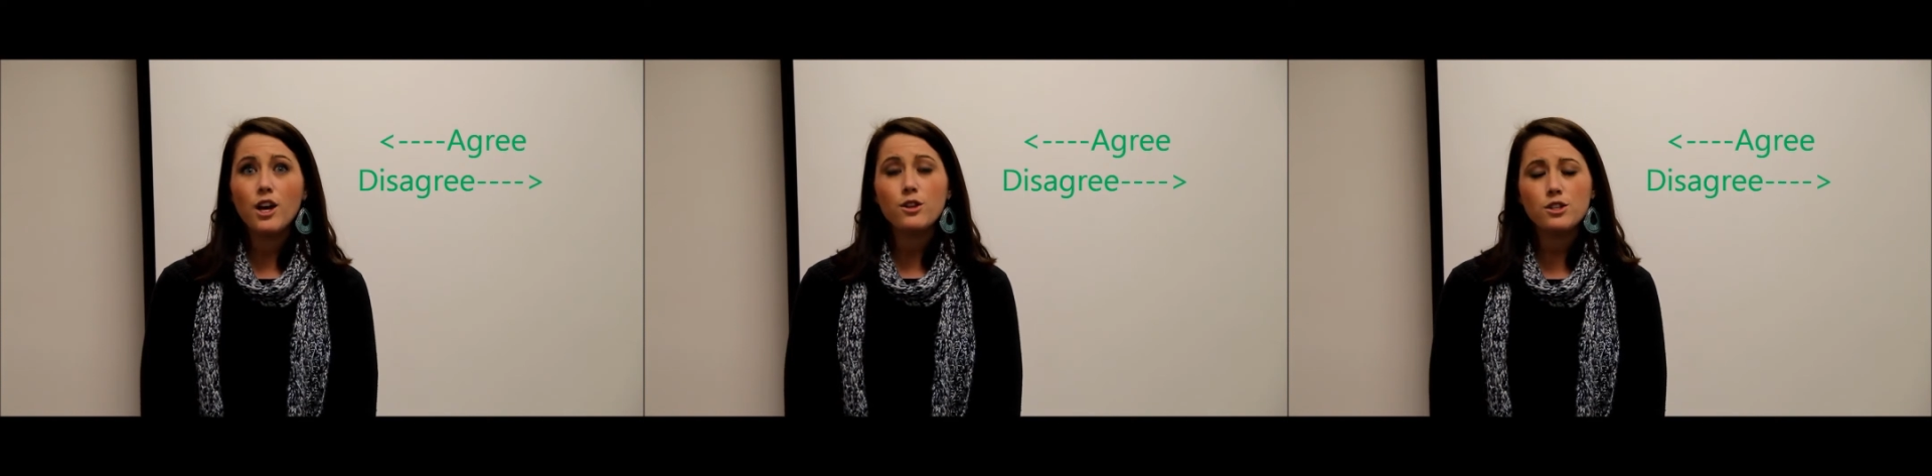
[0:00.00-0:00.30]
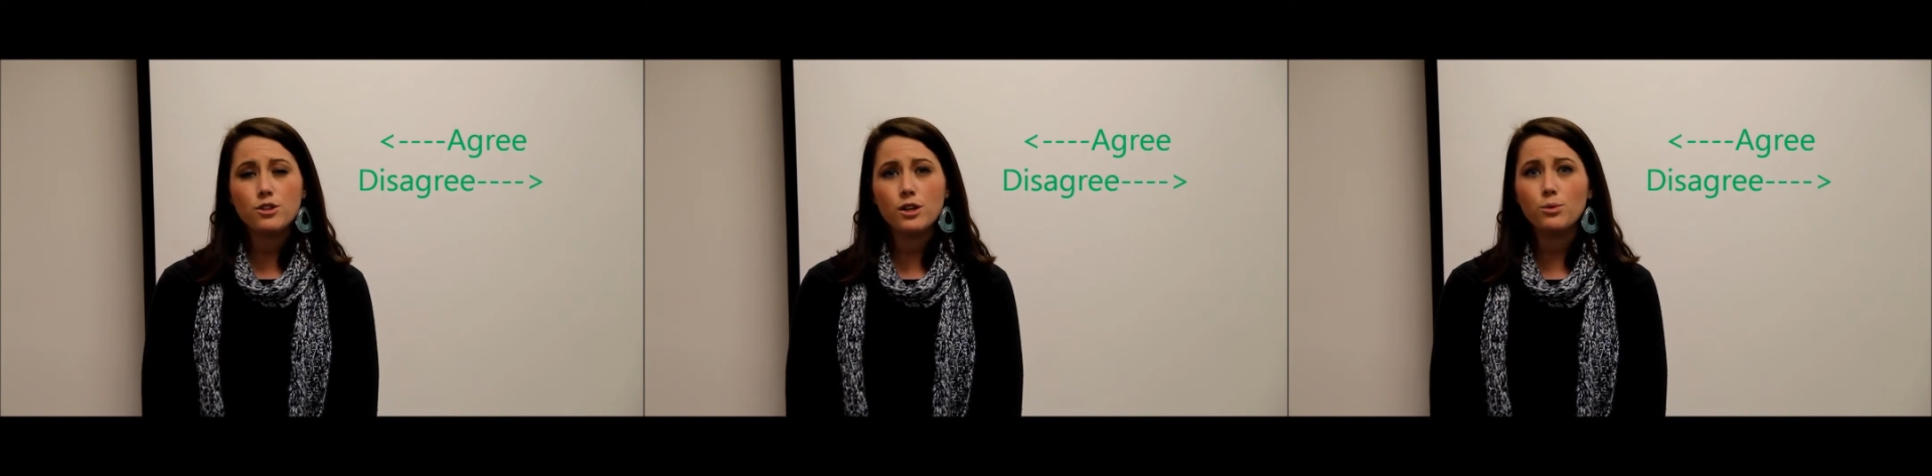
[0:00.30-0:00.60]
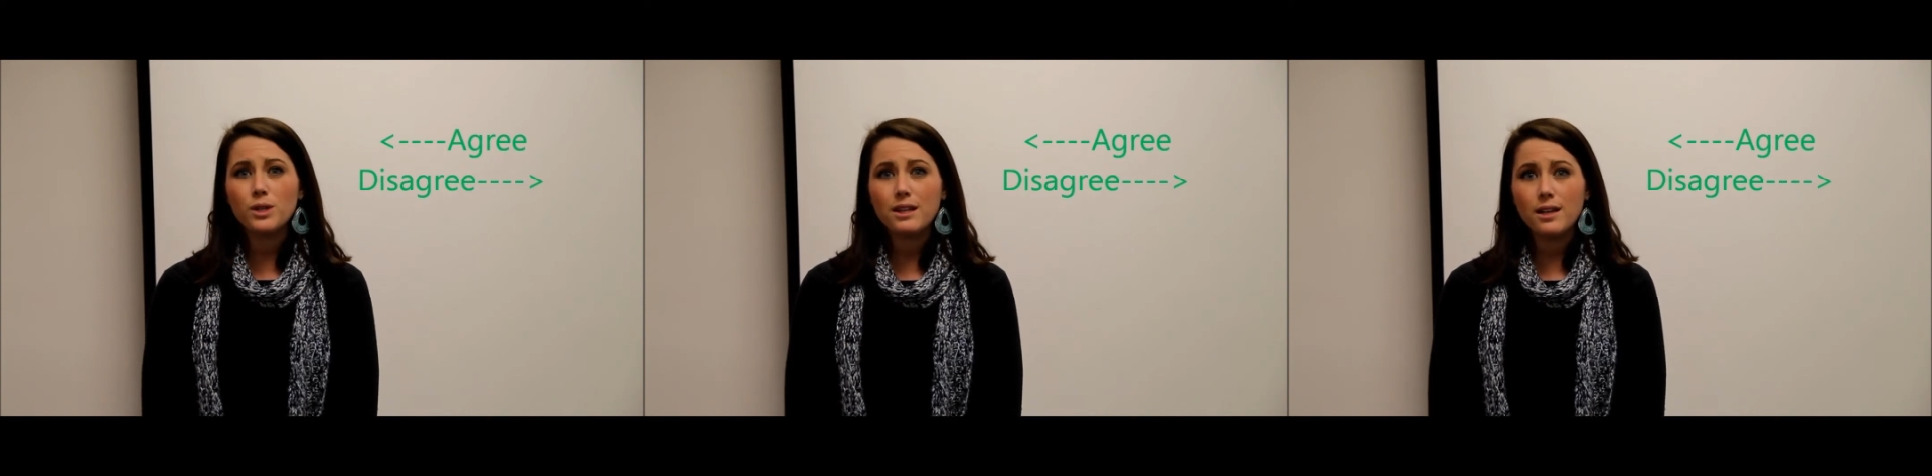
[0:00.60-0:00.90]
the student
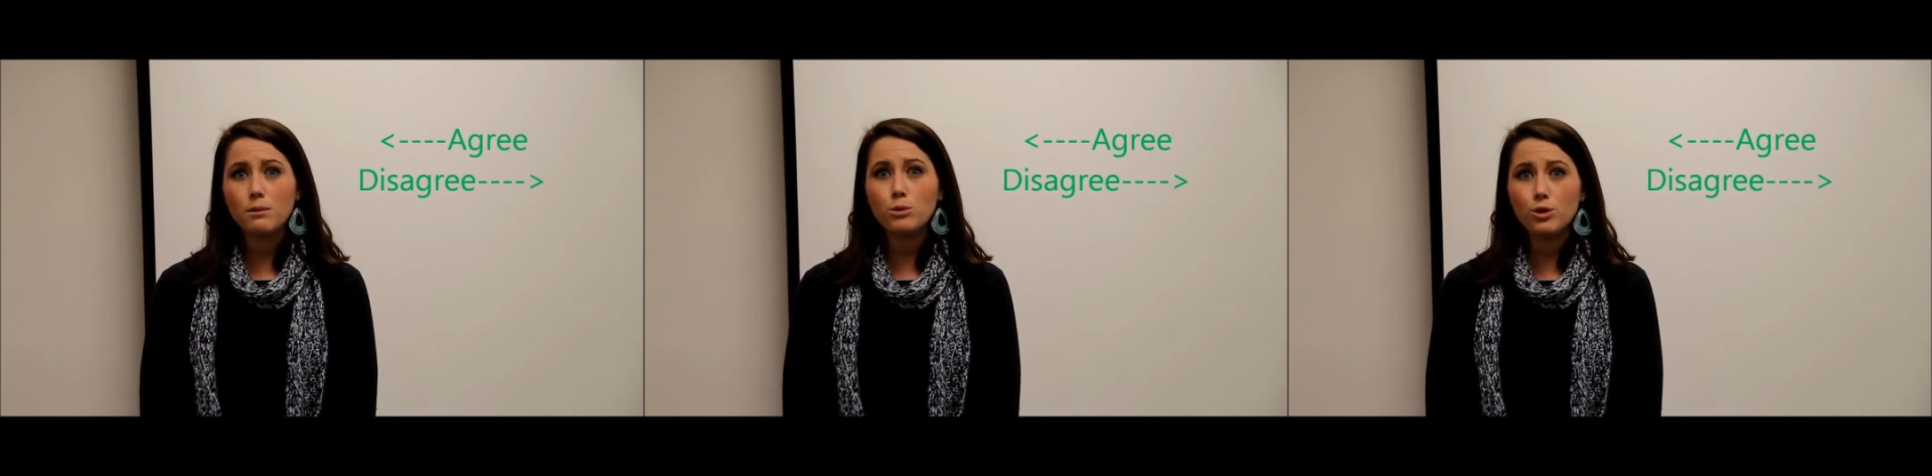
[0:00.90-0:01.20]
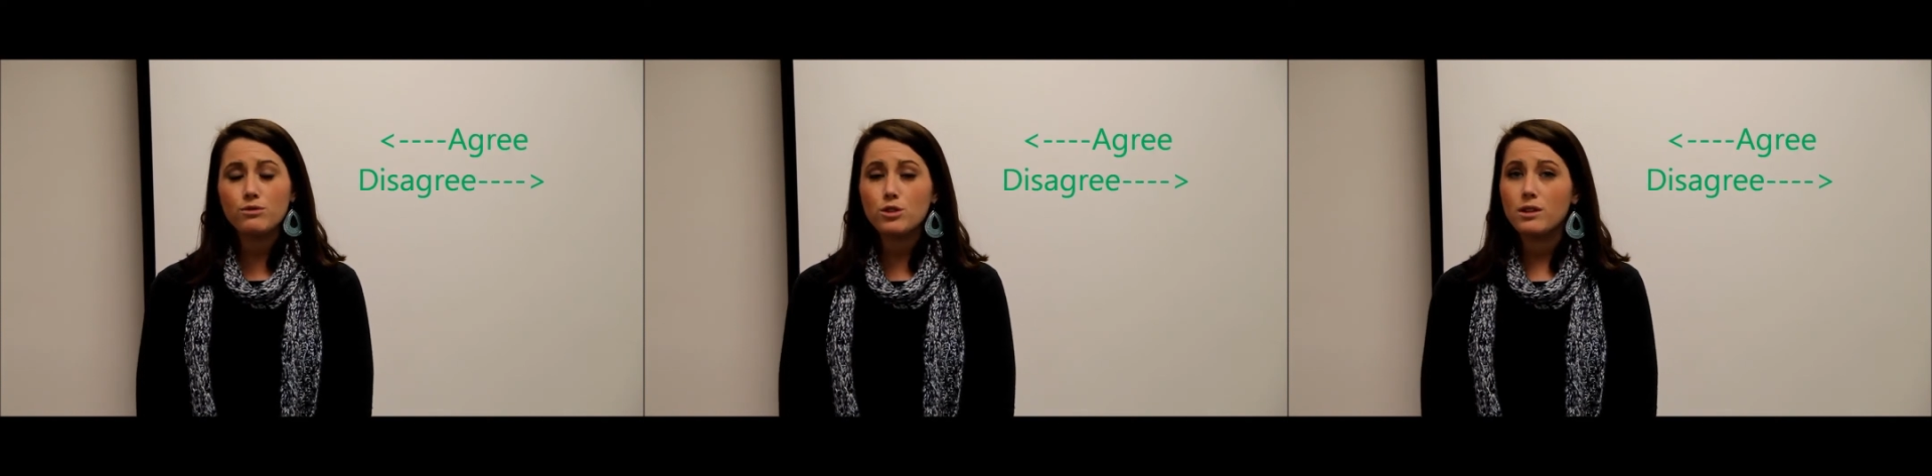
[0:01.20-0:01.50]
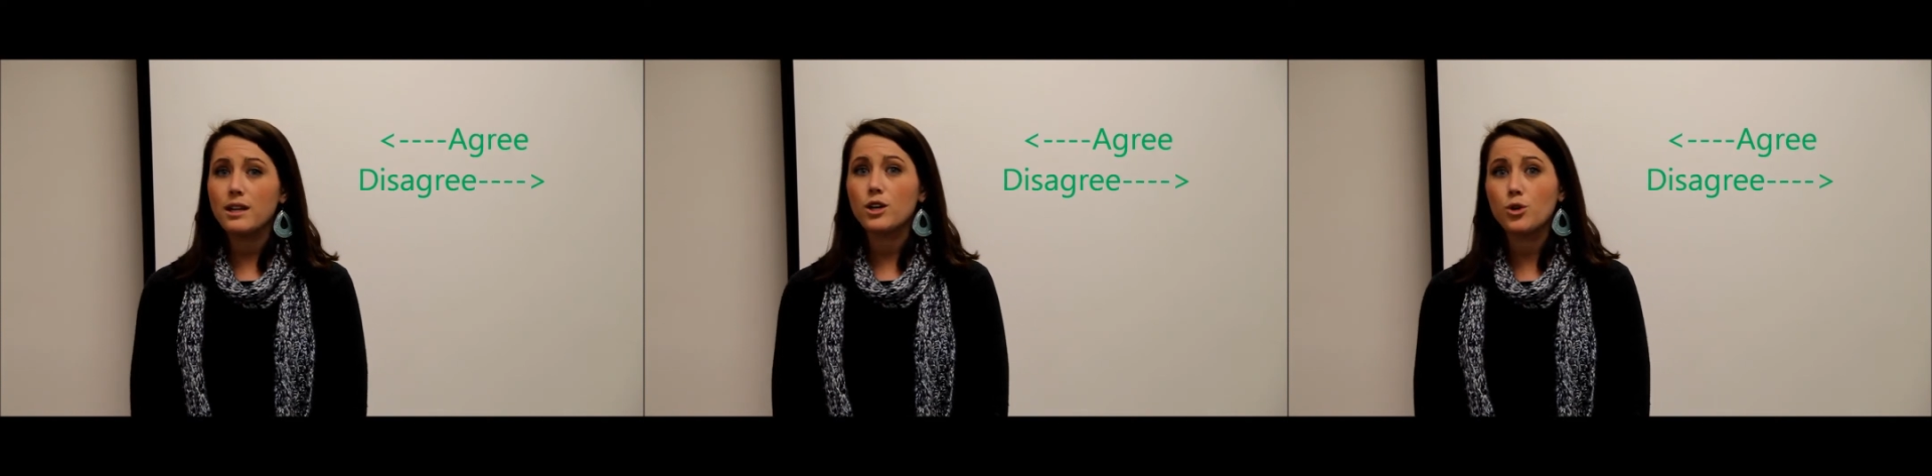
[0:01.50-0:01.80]
would then move to
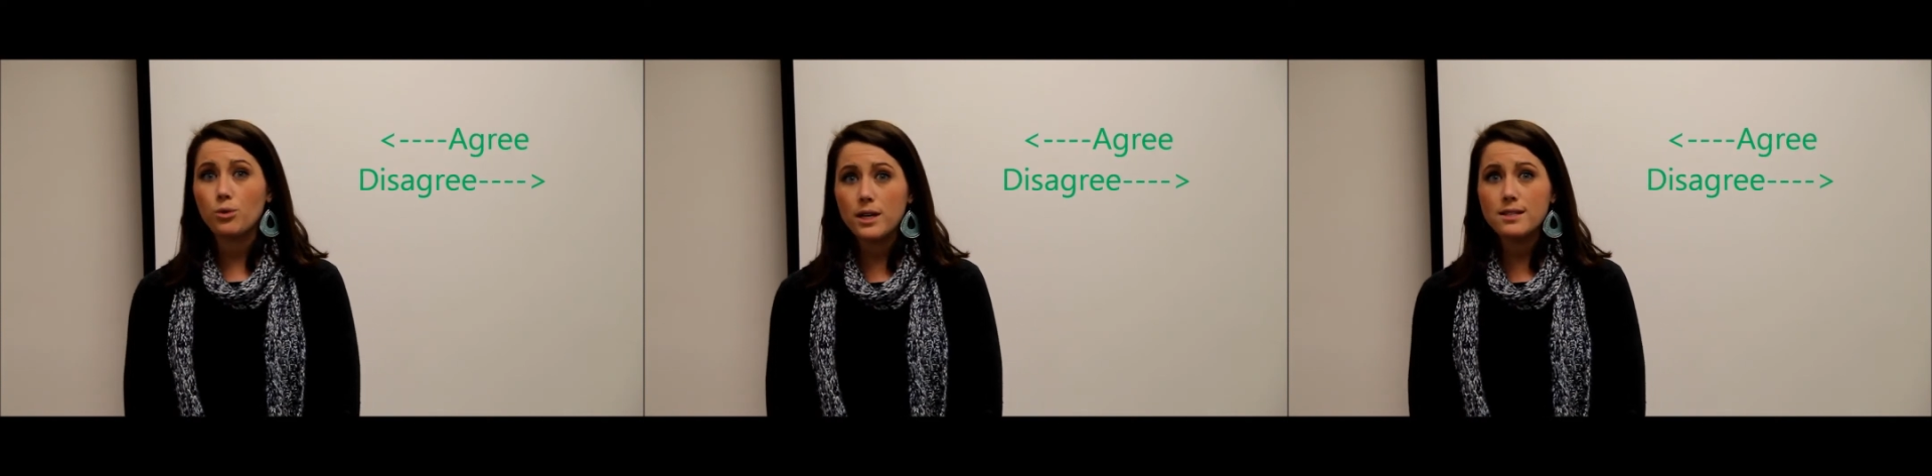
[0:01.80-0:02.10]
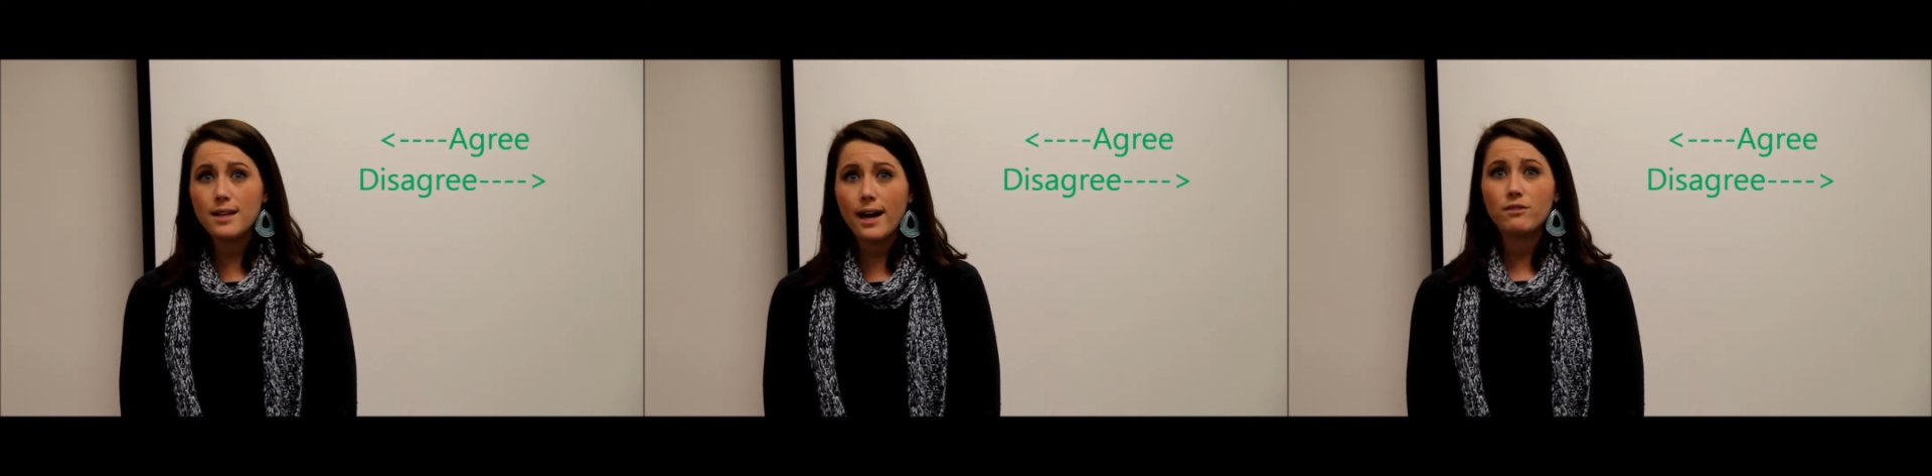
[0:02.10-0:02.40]
the agree side